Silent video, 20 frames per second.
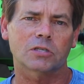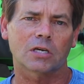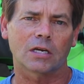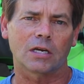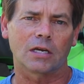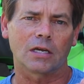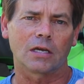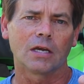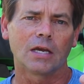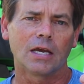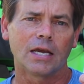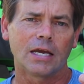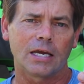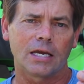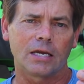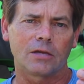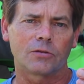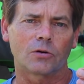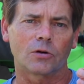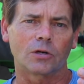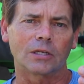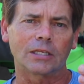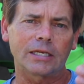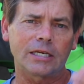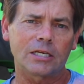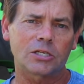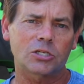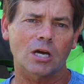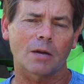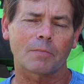going to either
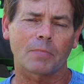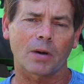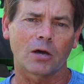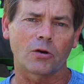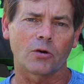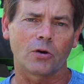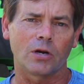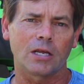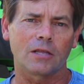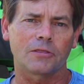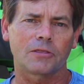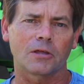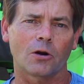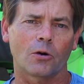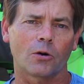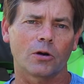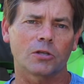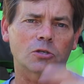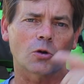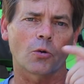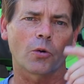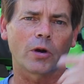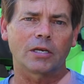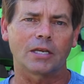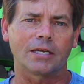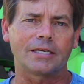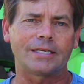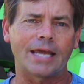leach up underneath it or it's going to